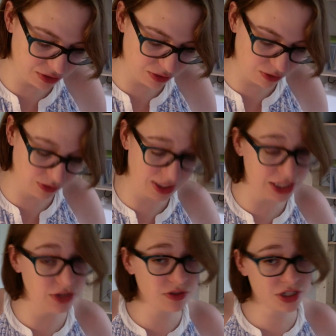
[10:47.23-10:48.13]
or they
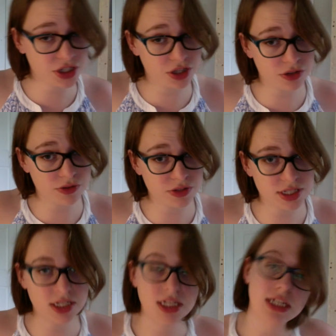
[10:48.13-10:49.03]
used to use,
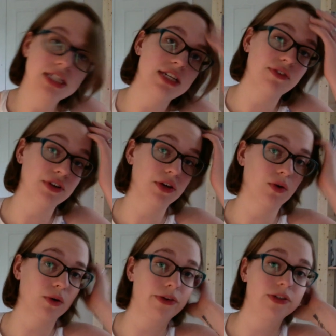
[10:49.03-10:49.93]
different
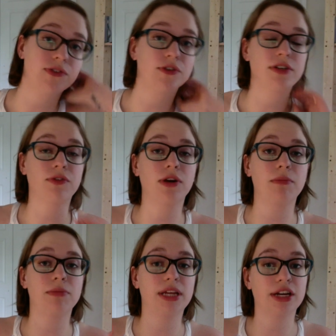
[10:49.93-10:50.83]
coils for different
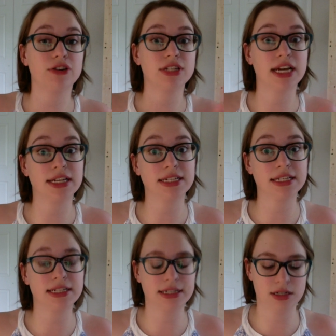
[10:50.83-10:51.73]
planner
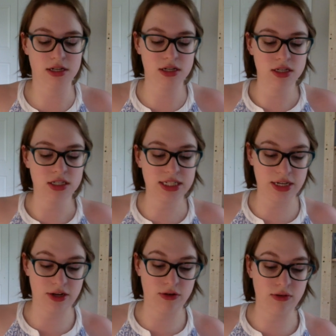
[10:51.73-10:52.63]
sizes.
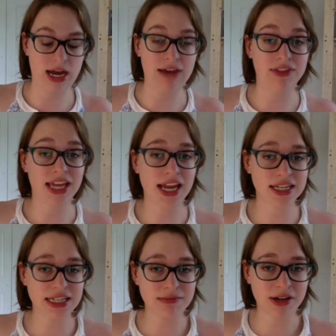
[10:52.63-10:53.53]
So I have the
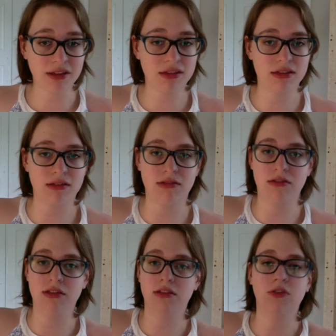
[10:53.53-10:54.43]
18-month,
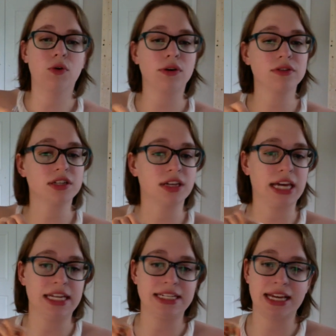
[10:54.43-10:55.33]
coils look
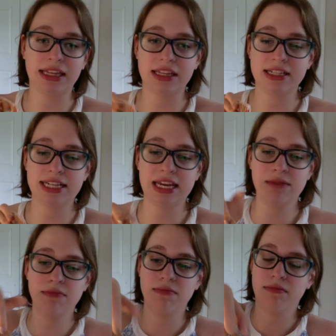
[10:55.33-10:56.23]
exactly the same
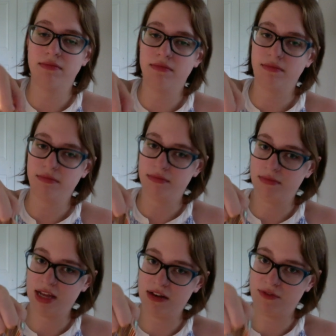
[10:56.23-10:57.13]

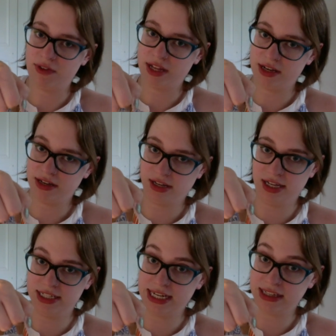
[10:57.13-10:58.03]
and fit
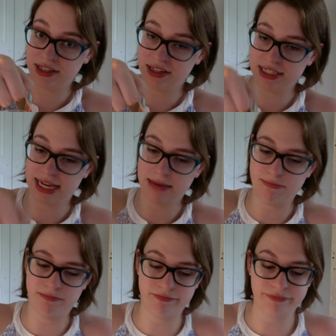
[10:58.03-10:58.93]
exactly the same.
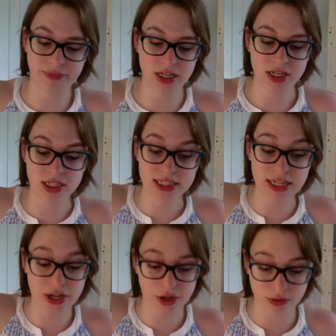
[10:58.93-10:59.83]

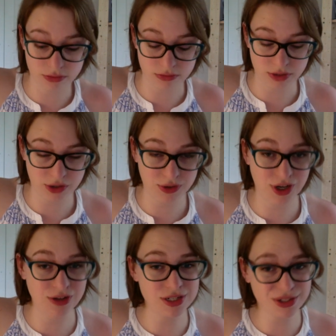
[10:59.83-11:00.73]
So you could
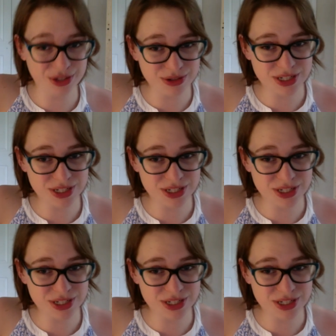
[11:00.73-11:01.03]
also use the